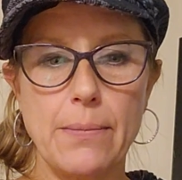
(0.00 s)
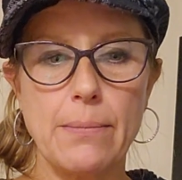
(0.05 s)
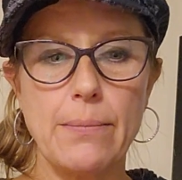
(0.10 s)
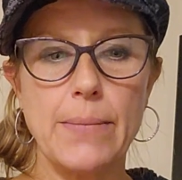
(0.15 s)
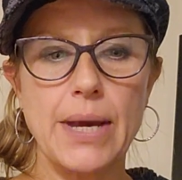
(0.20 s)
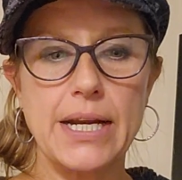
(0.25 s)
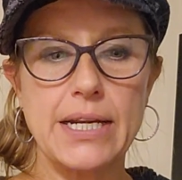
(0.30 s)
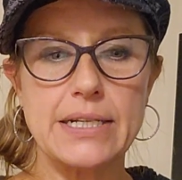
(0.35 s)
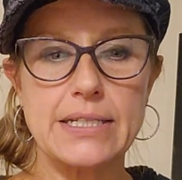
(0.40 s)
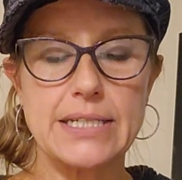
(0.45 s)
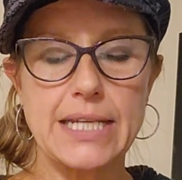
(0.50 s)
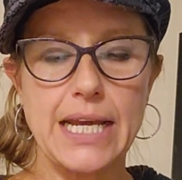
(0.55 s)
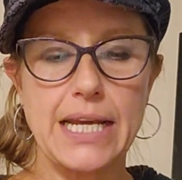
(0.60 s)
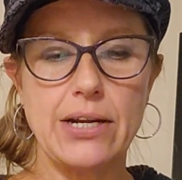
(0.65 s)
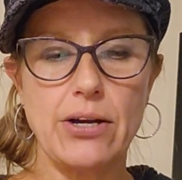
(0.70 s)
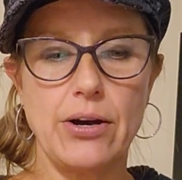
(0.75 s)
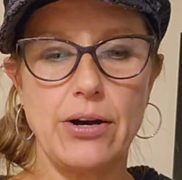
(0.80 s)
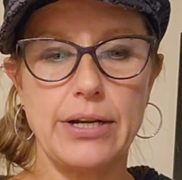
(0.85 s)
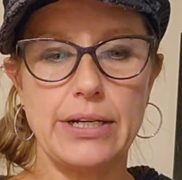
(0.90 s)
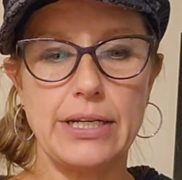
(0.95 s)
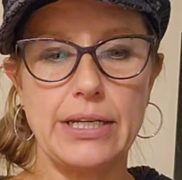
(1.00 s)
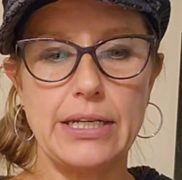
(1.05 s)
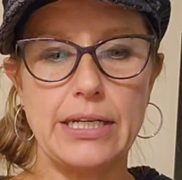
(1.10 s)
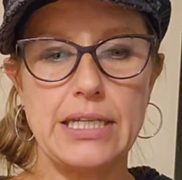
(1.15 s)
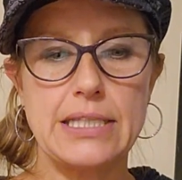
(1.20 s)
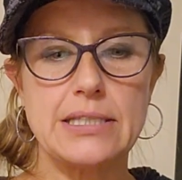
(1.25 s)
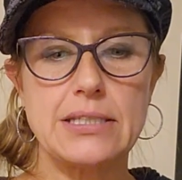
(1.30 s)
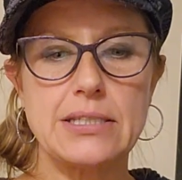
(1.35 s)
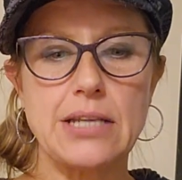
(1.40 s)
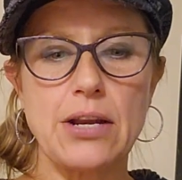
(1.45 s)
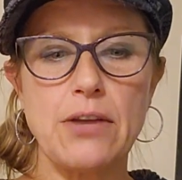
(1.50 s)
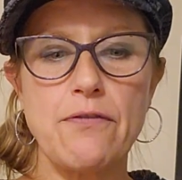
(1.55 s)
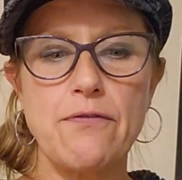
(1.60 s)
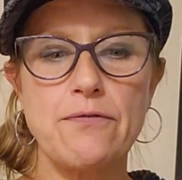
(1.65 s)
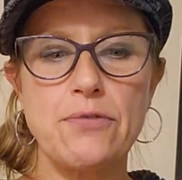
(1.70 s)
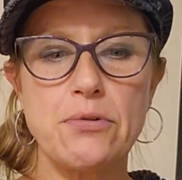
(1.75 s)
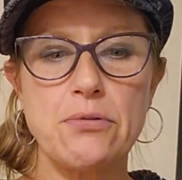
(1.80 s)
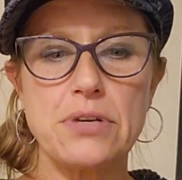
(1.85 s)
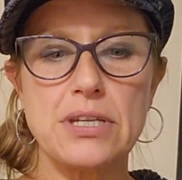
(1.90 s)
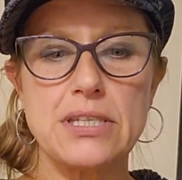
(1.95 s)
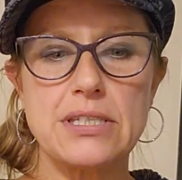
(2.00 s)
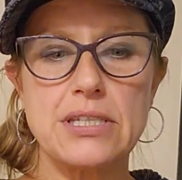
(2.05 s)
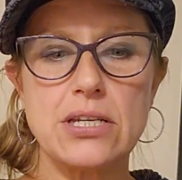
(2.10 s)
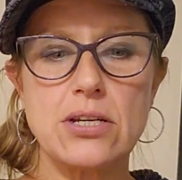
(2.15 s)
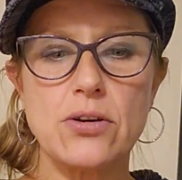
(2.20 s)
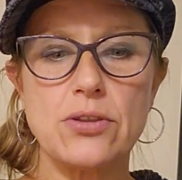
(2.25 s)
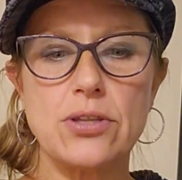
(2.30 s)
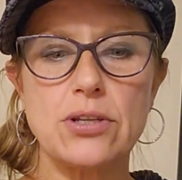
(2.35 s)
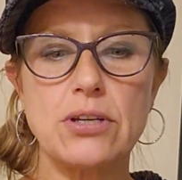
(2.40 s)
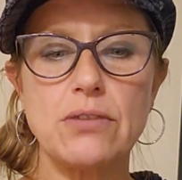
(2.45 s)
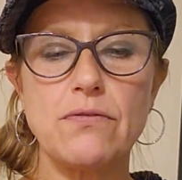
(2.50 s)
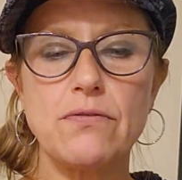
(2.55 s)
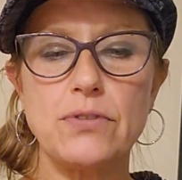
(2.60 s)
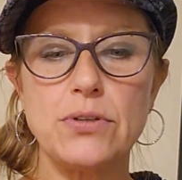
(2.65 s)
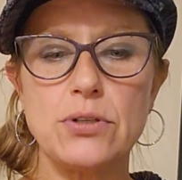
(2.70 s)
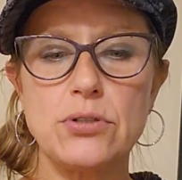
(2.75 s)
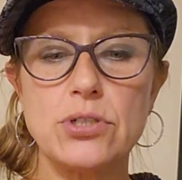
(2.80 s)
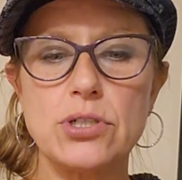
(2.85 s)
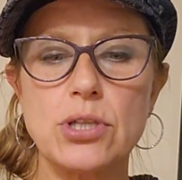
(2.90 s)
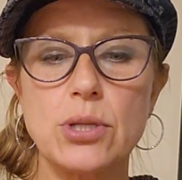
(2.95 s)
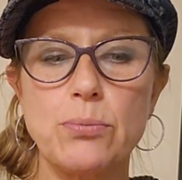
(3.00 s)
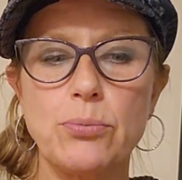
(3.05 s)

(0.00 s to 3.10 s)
Meditate on it. Instead of focusing on the confusion,